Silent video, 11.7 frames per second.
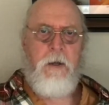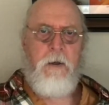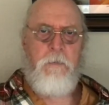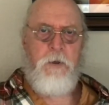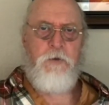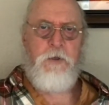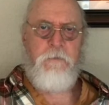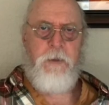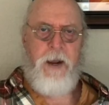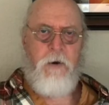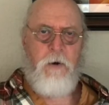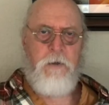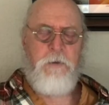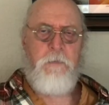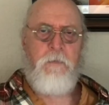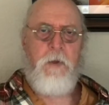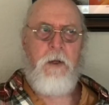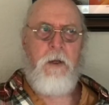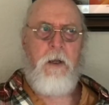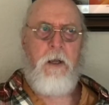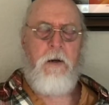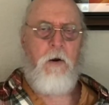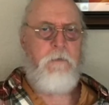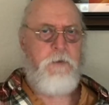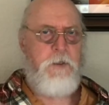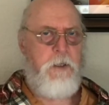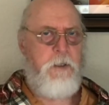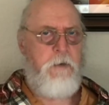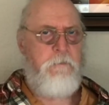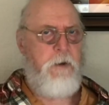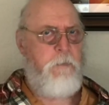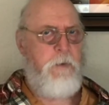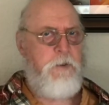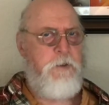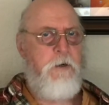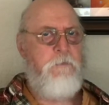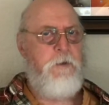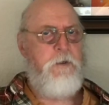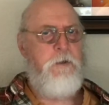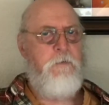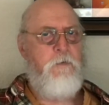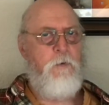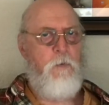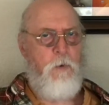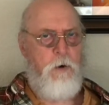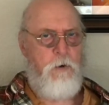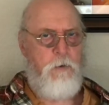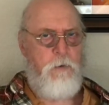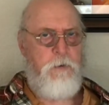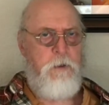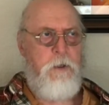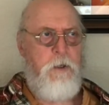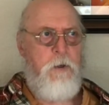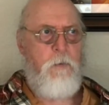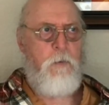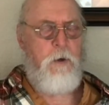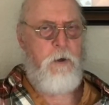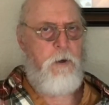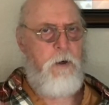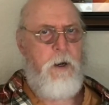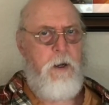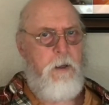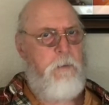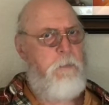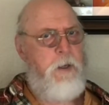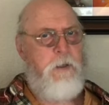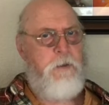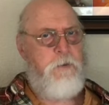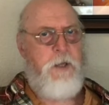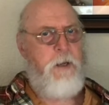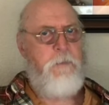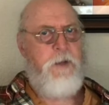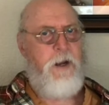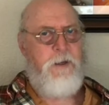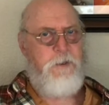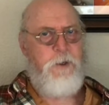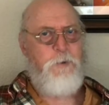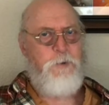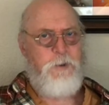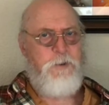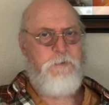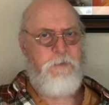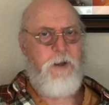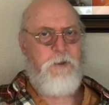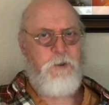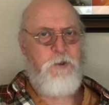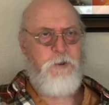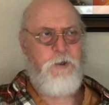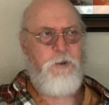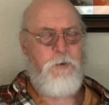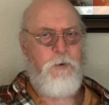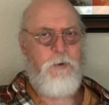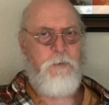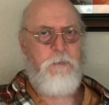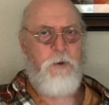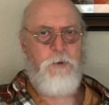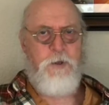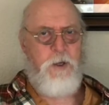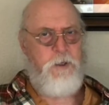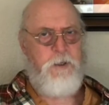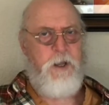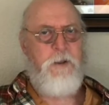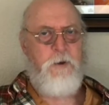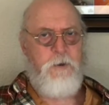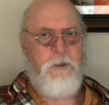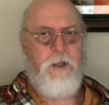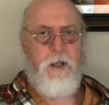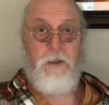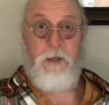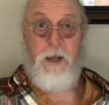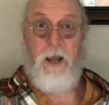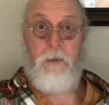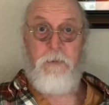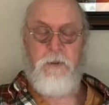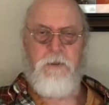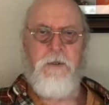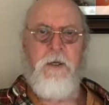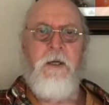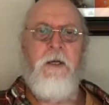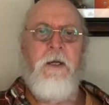abusive parent. And all of a sudden, I find myself in a different world where I make the same diagnosis, factitious disorder imposed on another, and nothing happens